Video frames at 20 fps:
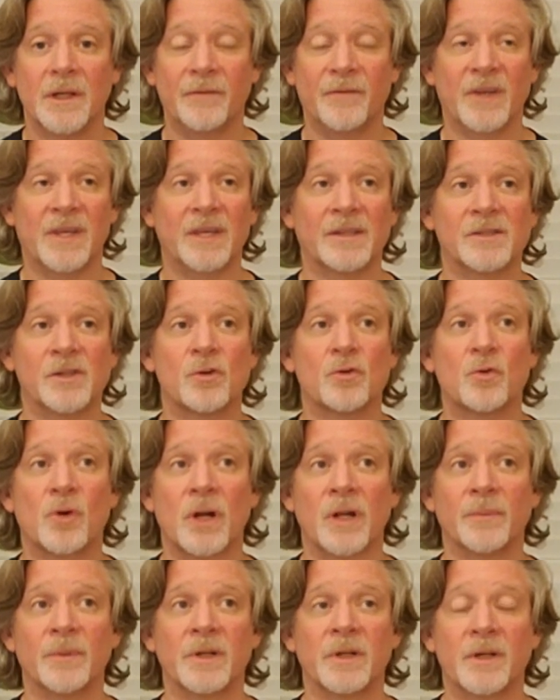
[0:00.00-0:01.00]
If it gets
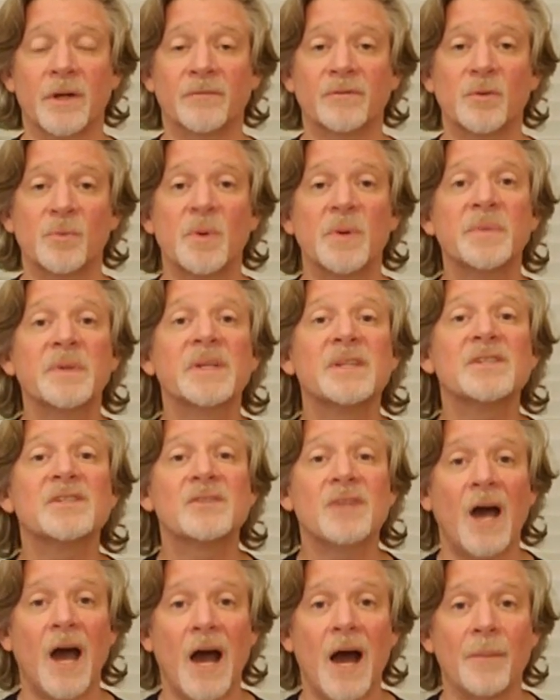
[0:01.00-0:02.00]
incredibly uncomfortable, I'm gonna
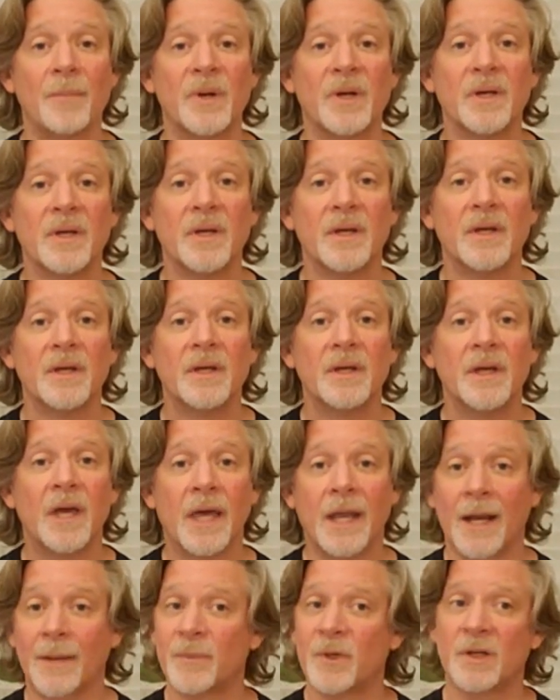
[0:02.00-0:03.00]
stop.
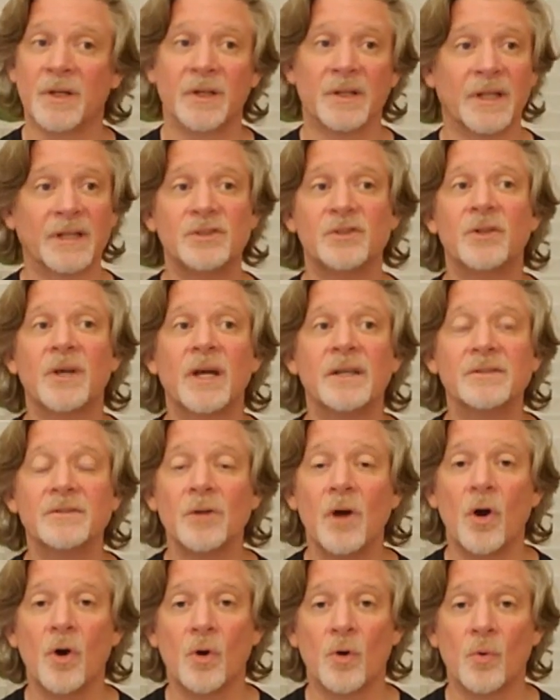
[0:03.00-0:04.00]
And I'm gonna let you guys
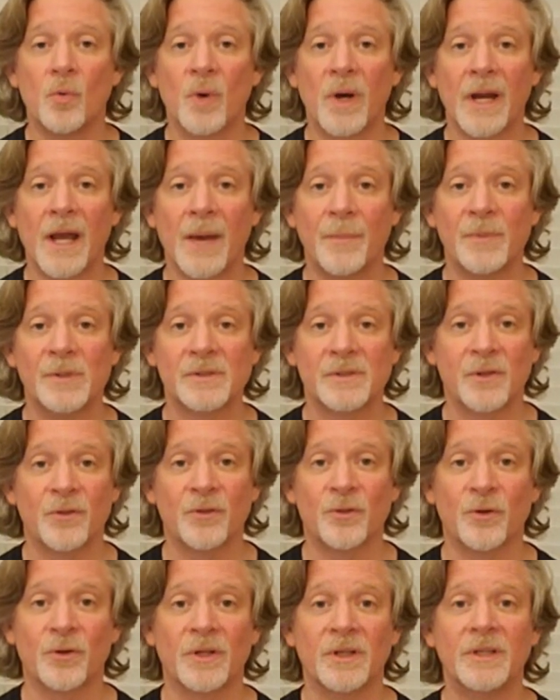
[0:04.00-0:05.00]
know what happens
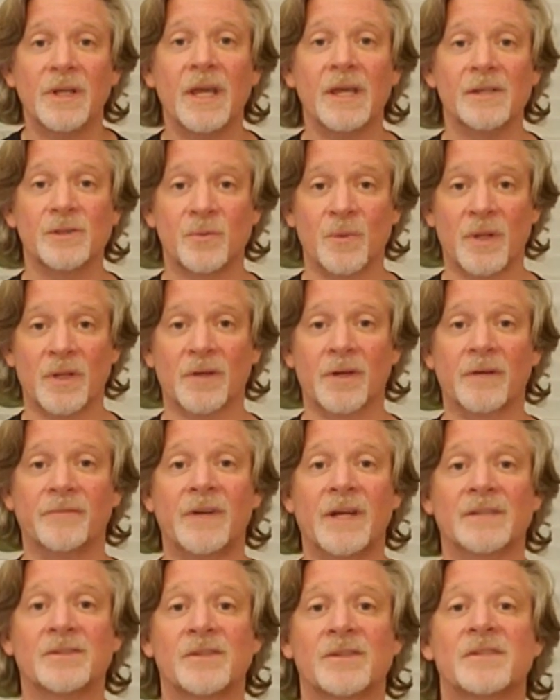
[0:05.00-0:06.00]
in 30 days, whether I've
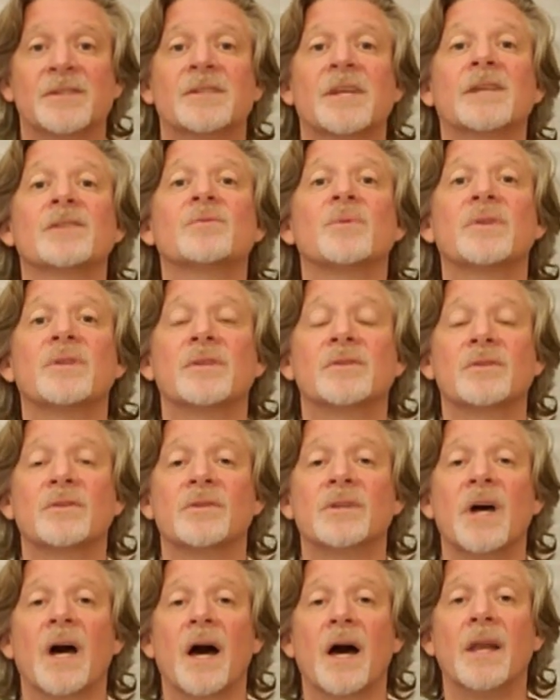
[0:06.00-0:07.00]
had success with this
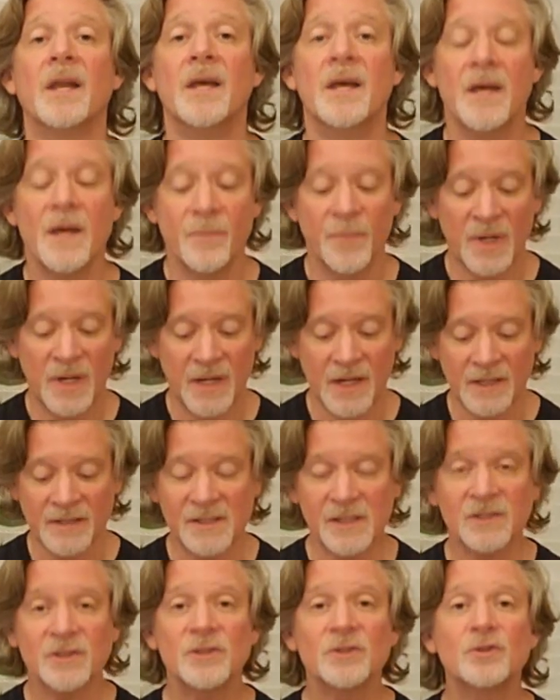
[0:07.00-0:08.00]
or not. But in
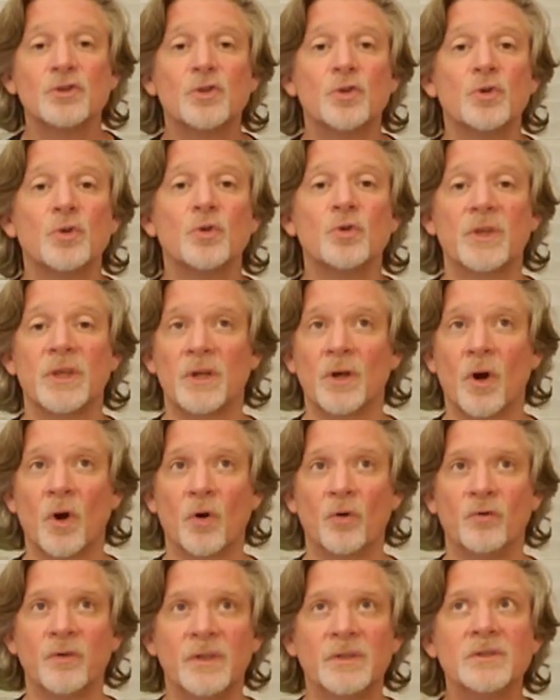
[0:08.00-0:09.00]
addition to the
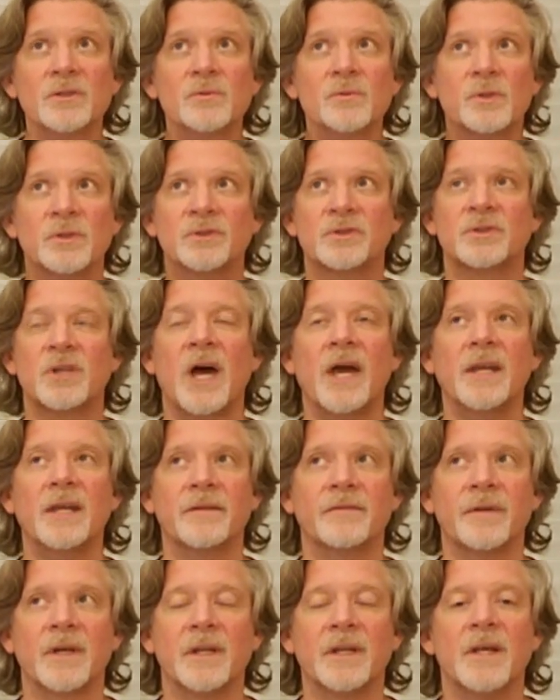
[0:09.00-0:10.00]
whole visual side
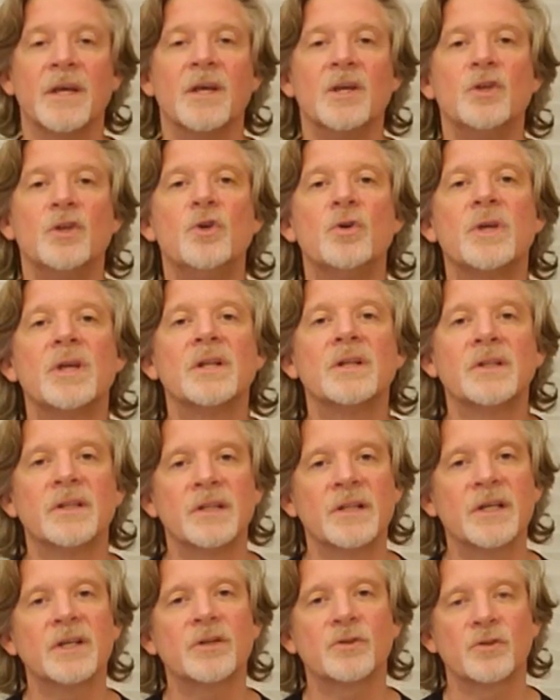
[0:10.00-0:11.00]
of it, you
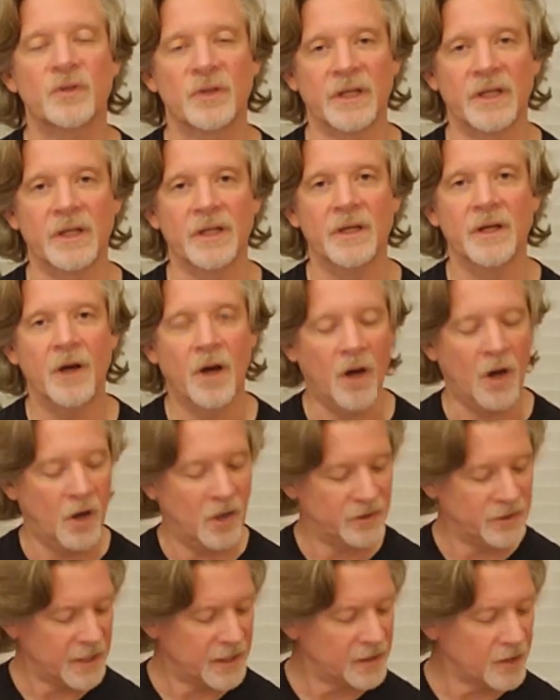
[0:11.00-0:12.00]
can literally
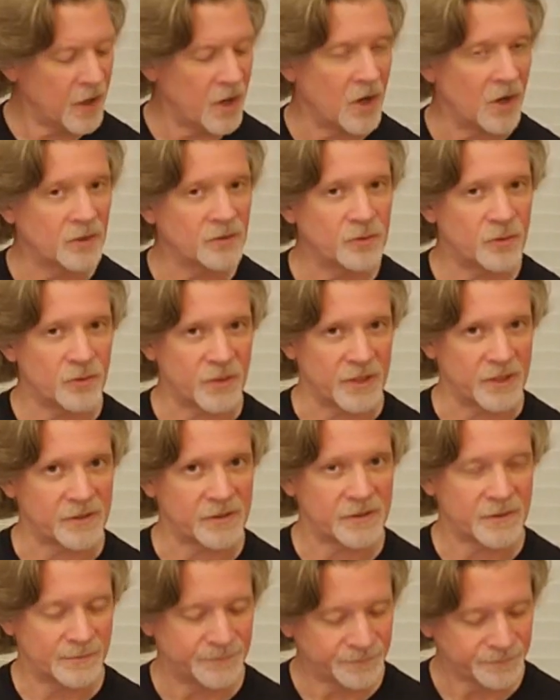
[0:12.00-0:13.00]
all day long do
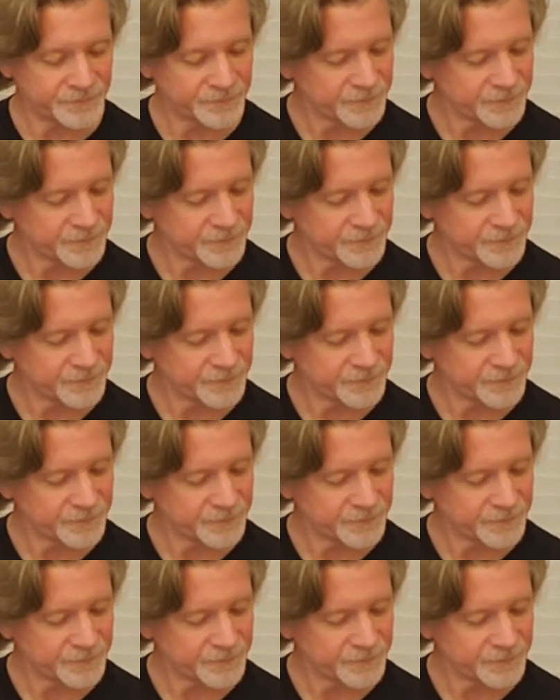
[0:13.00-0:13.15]
this.